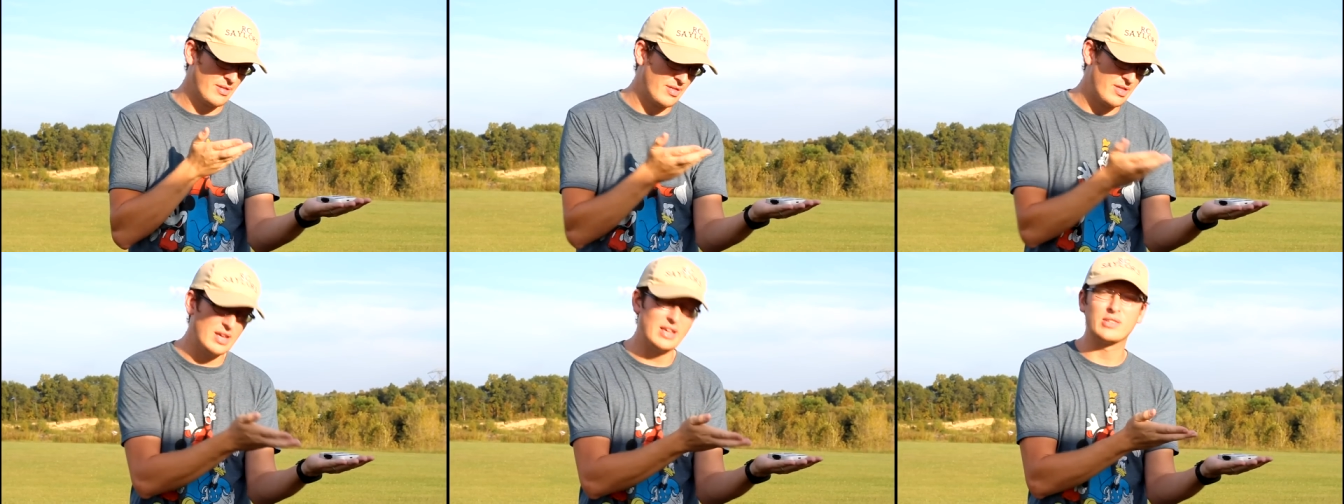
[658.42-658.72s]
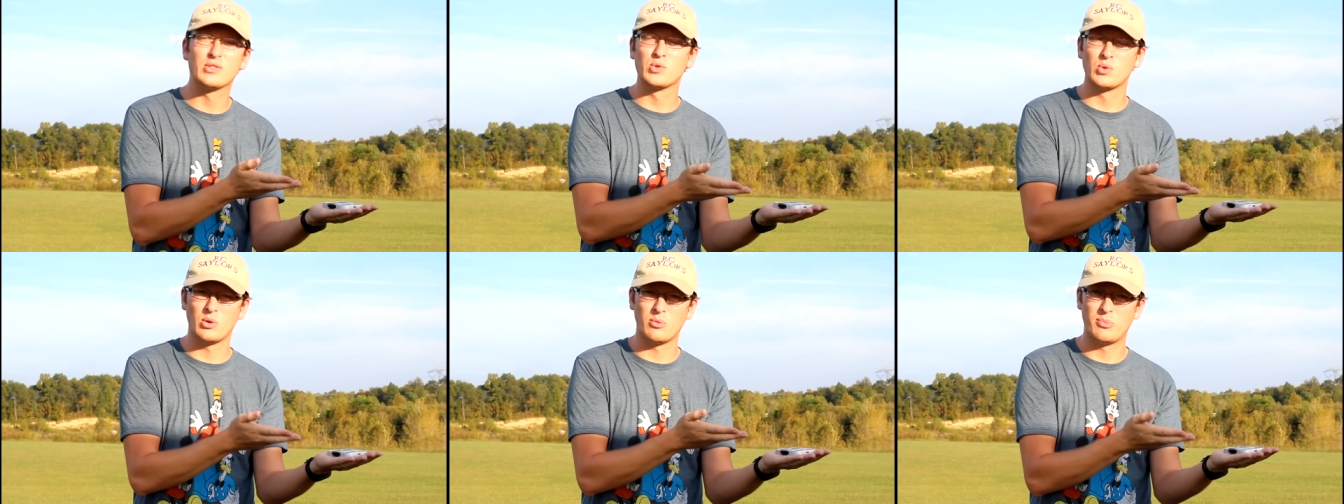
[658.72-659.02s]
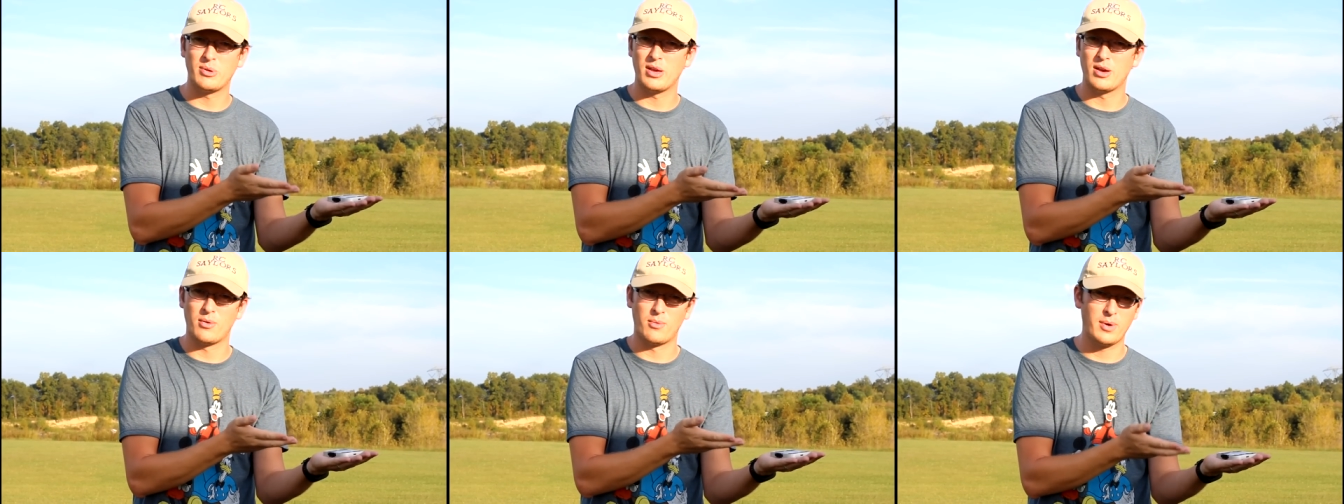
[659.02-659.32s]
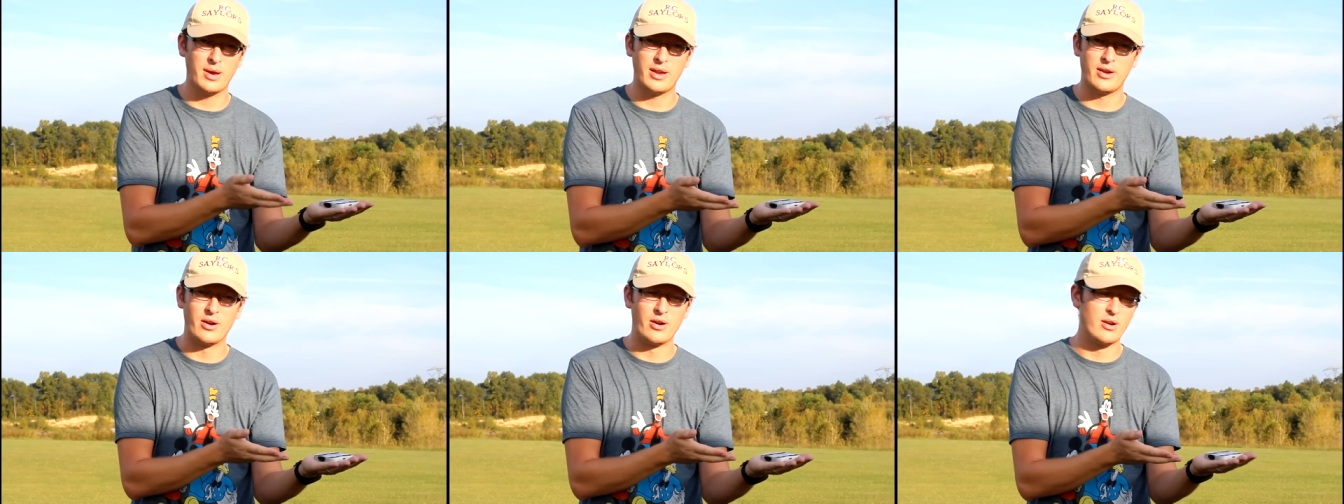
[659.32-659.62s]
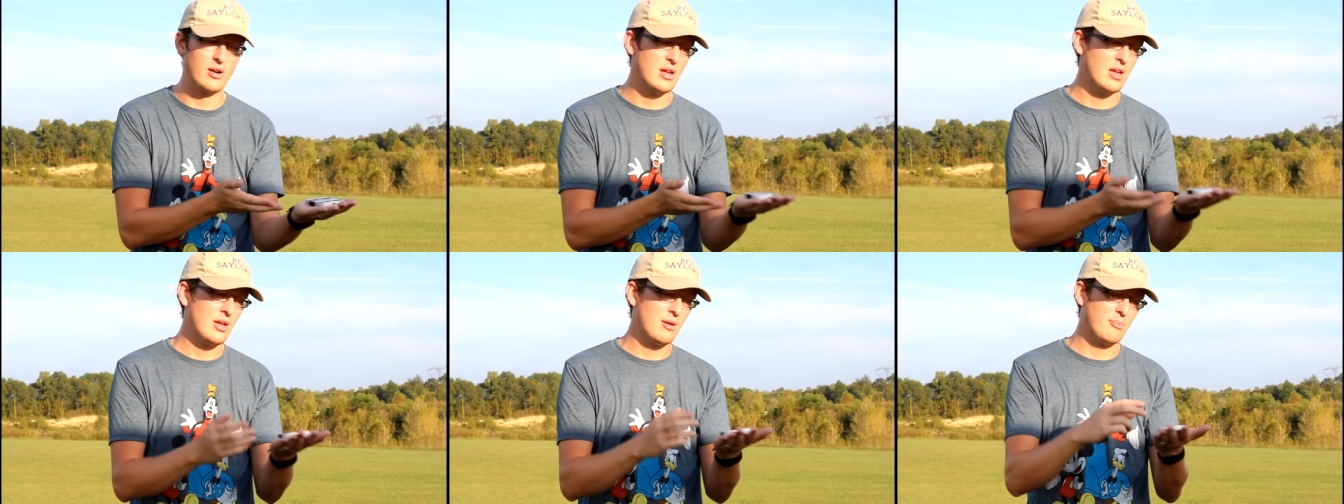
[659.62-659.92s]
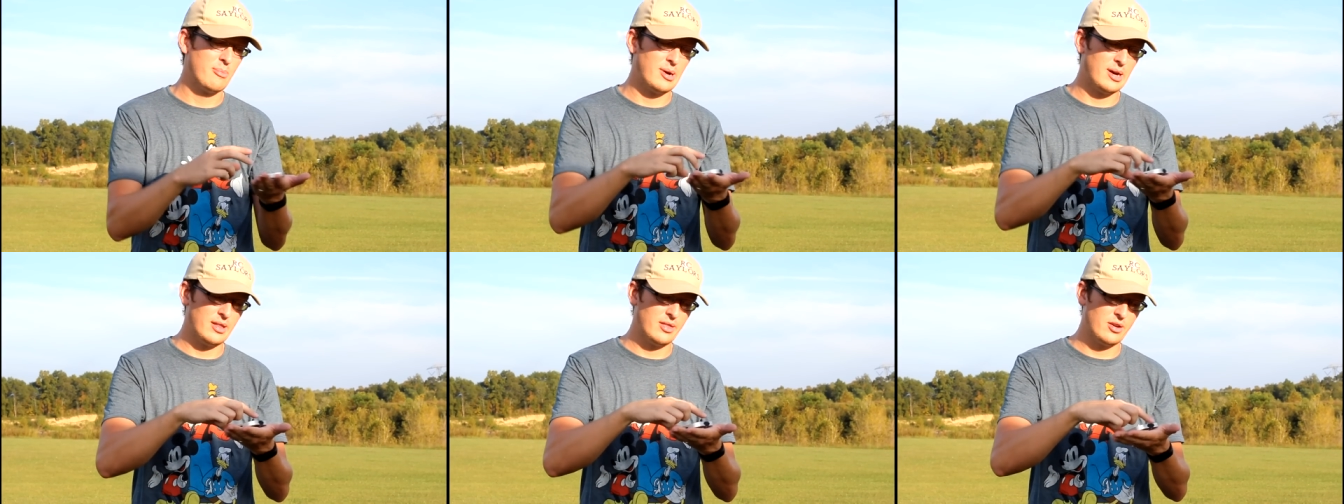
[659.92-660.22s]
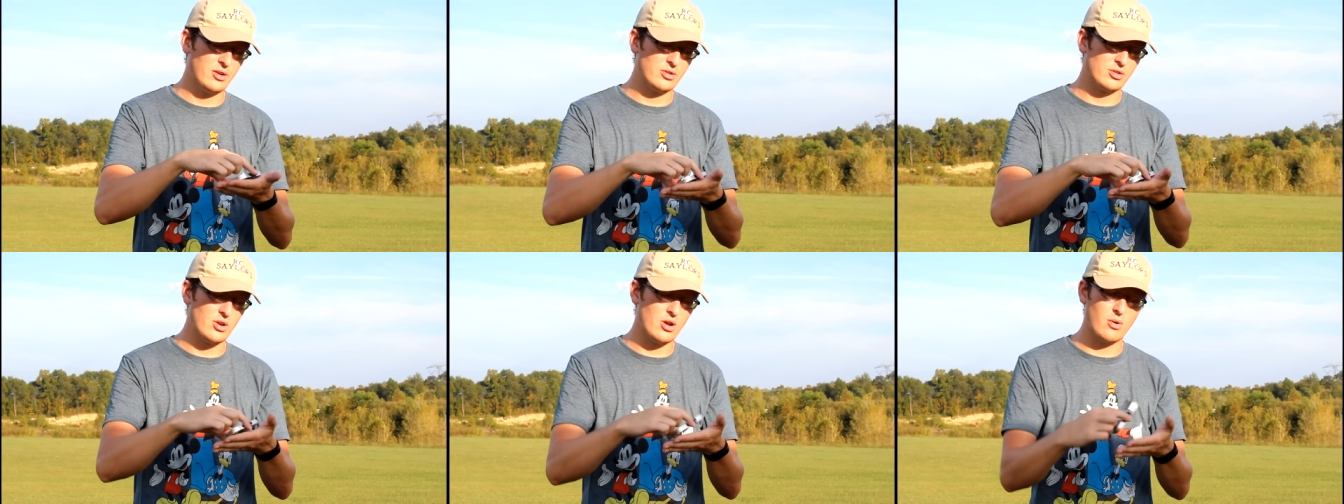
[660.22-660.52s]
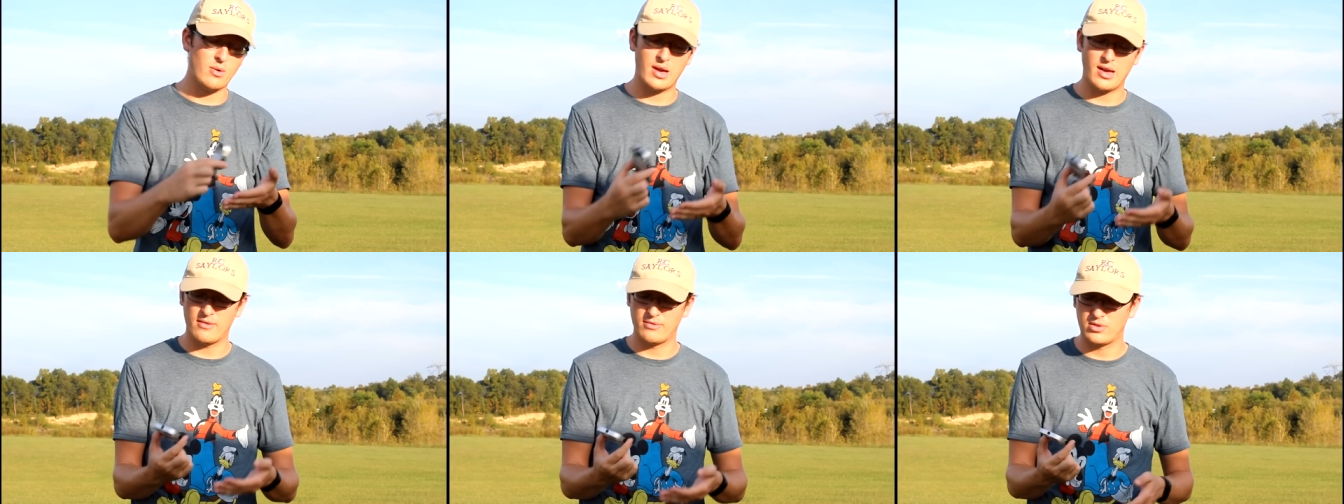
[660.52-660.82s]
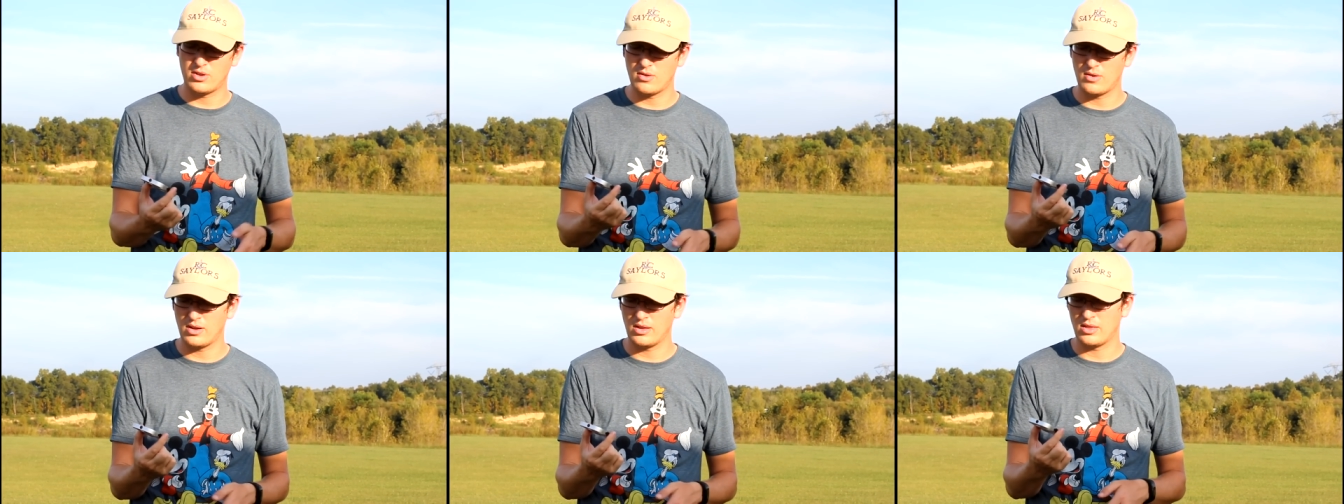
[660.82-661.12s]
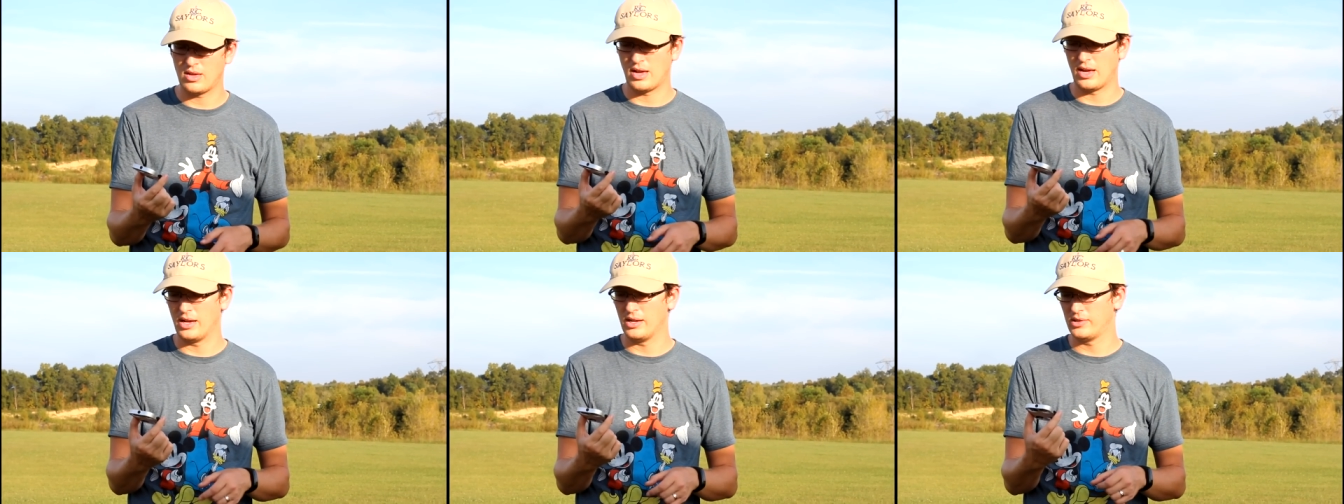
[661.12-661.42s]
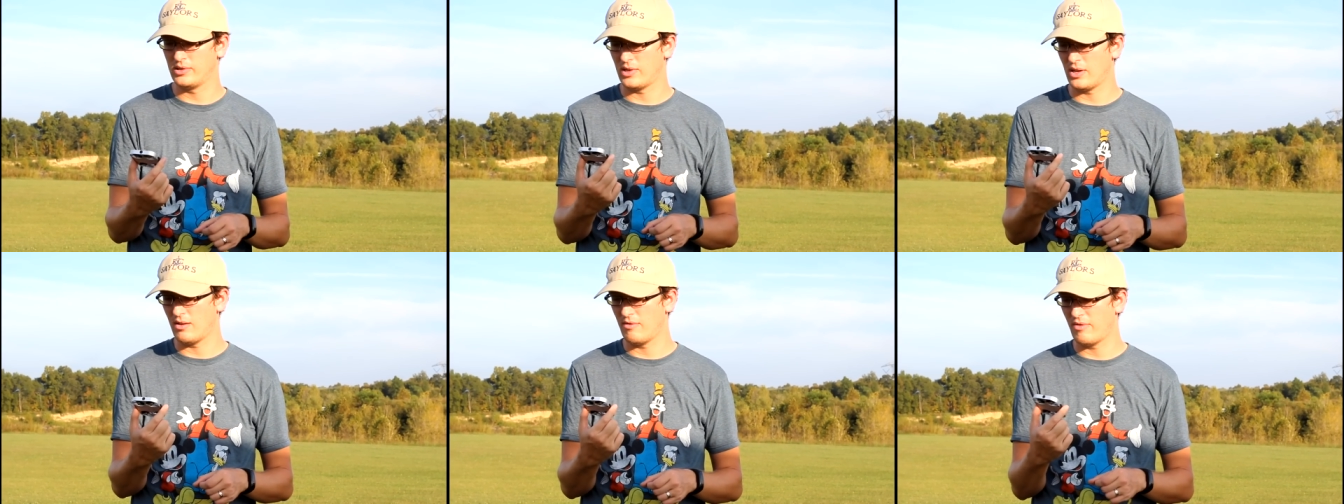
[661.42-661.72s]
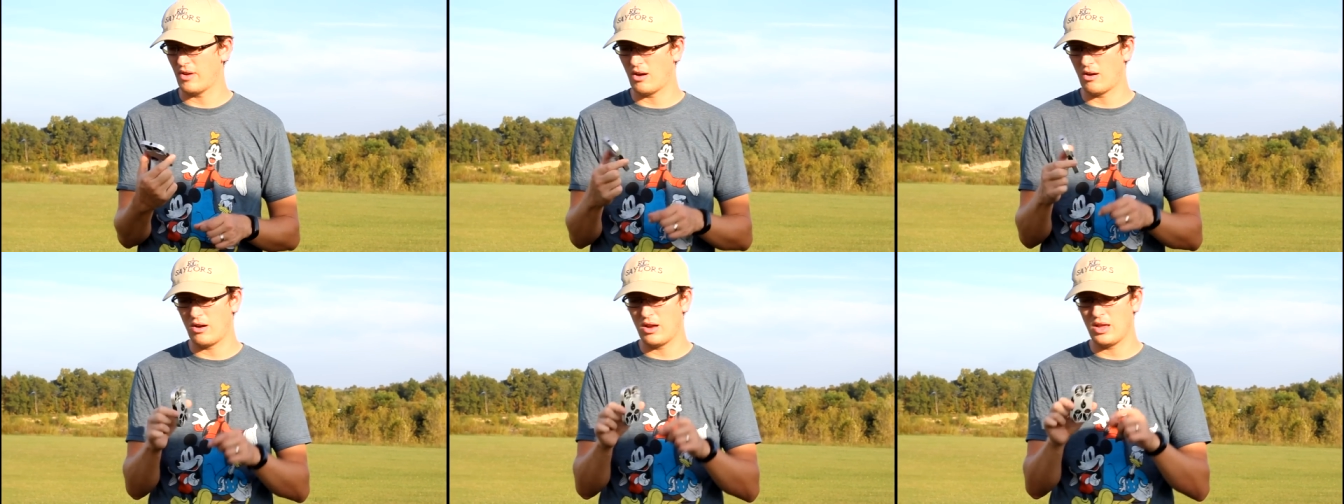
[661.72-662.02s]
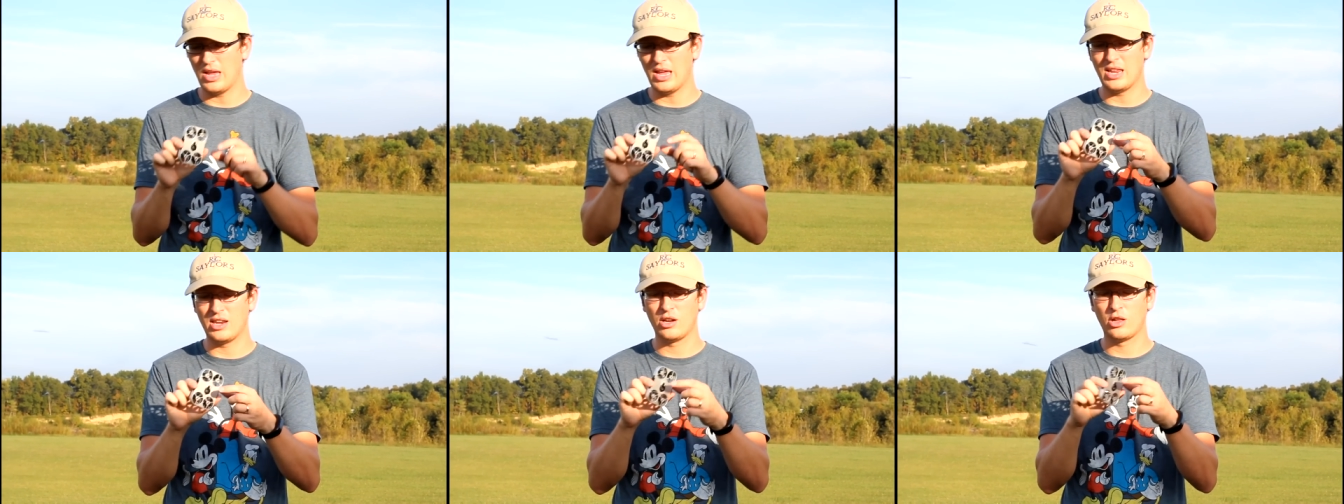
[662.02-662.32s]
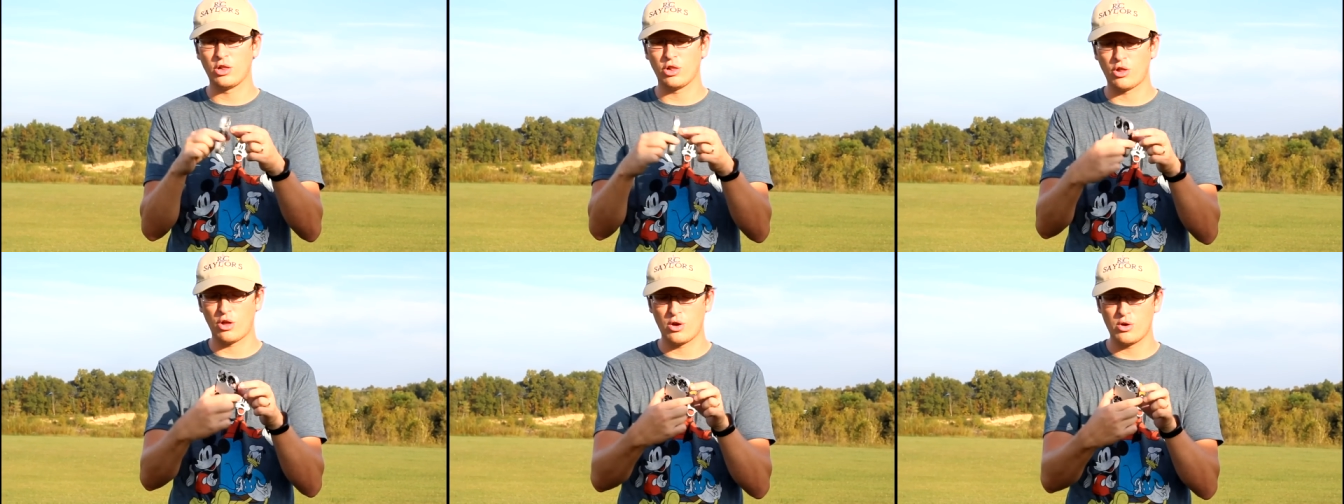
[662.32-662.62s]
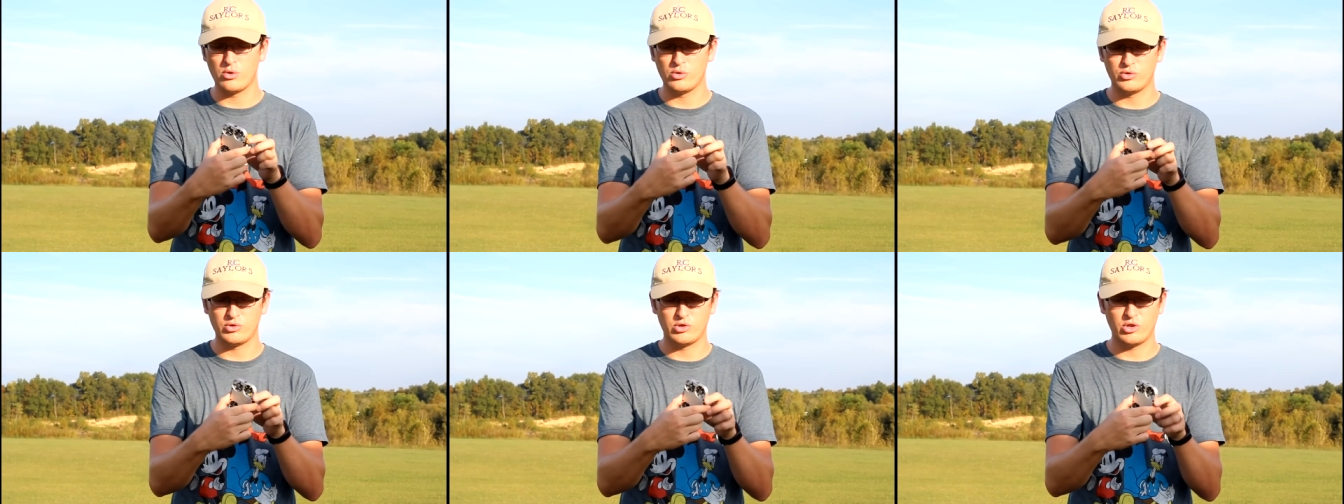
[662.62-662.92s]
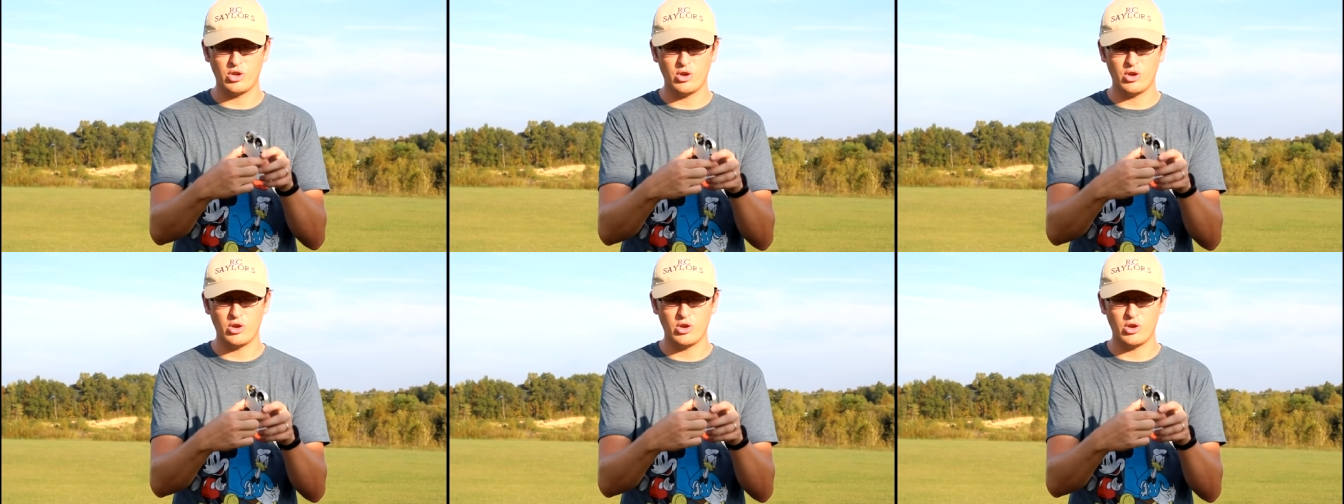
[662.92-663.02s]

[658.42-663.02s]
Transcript: this would be a winner. But there's no way of doing that. It's a very enclosed